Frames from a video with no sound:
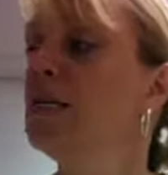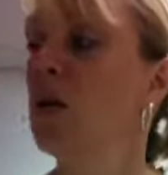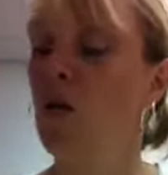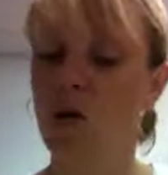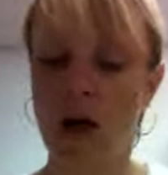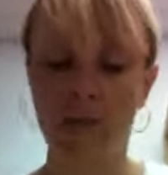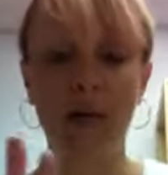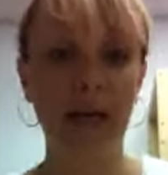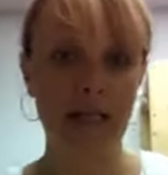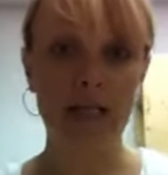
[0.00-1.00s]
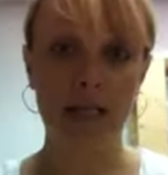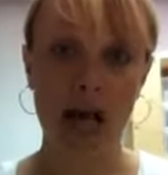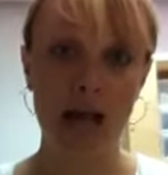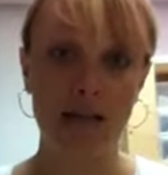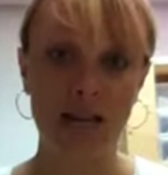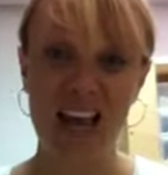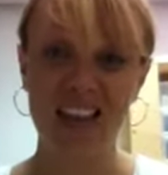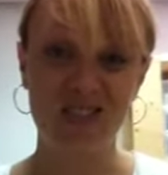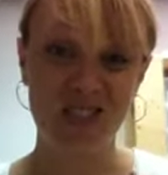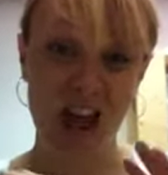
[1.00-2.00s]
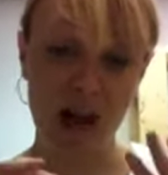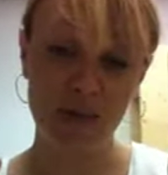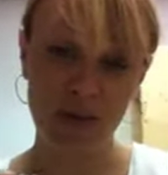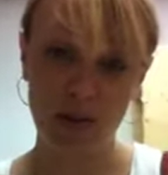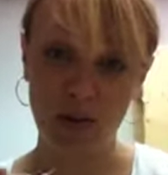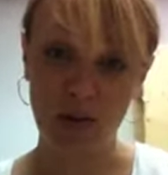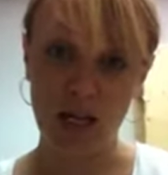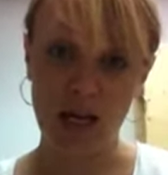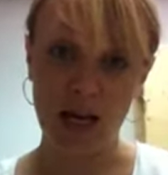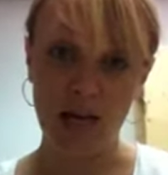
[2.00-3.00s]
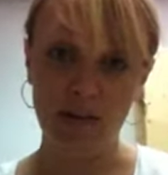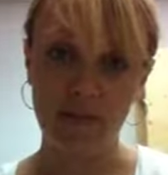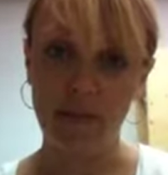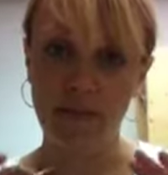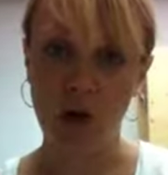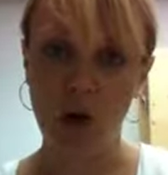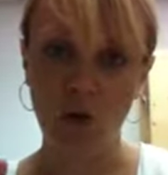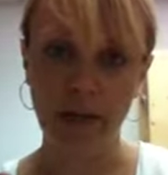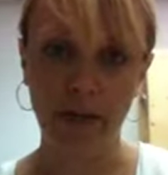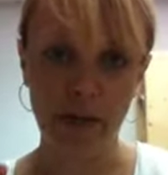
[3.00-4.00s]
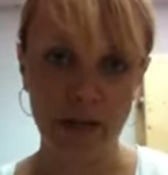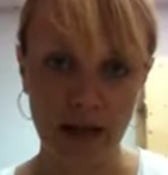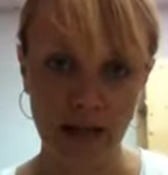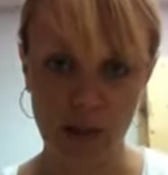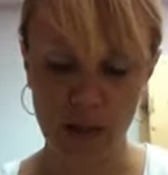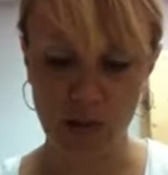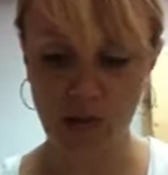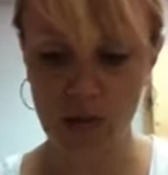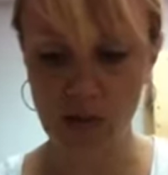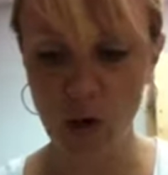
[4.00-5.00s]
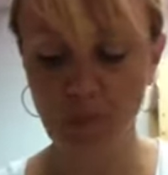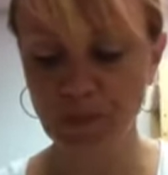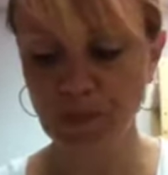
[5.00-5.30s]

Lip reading: So but it does last, and there's absolutely no liquid mess whatsoever. So